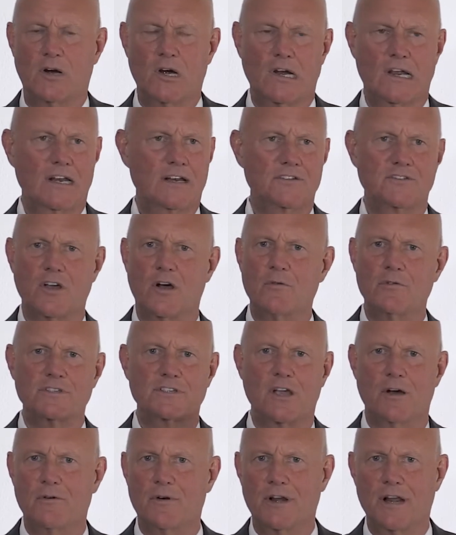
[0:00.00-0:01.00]
market is
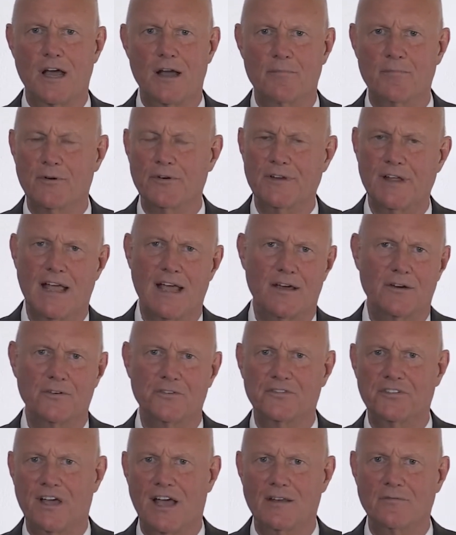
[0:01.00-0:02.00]
always going up or down
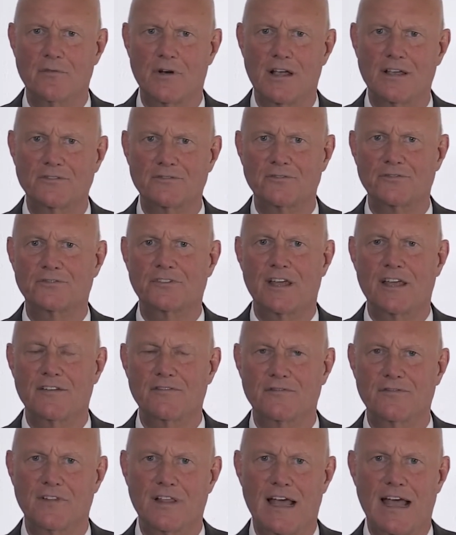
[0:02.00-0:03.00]
or sideways or
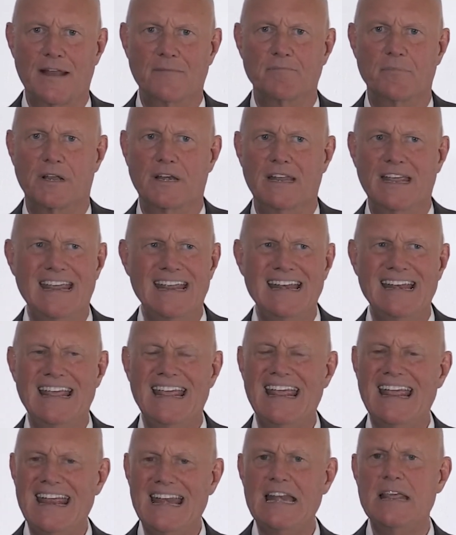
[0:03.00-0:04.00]
staying flat. But
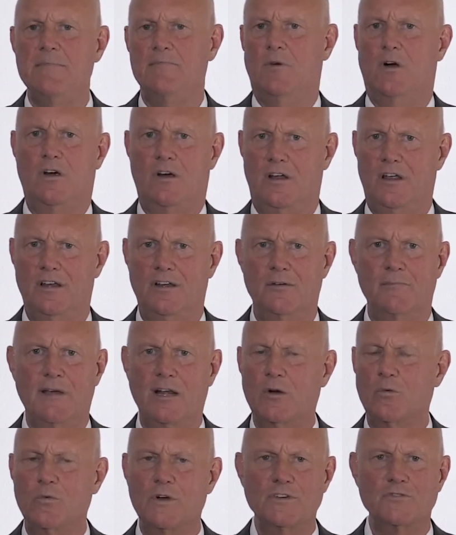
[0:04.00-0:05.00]
in any market, no
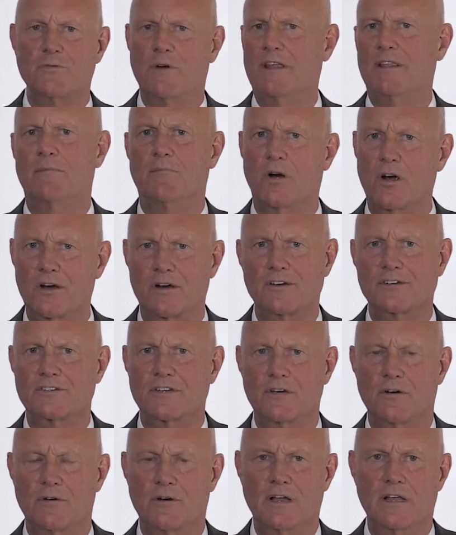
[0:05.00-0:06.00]
matter which way the market's
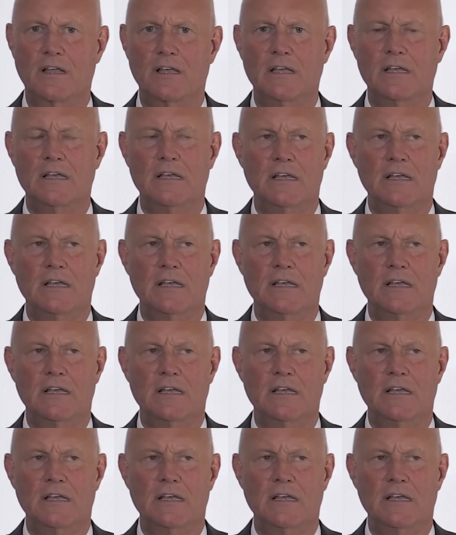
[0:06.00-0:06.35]
going,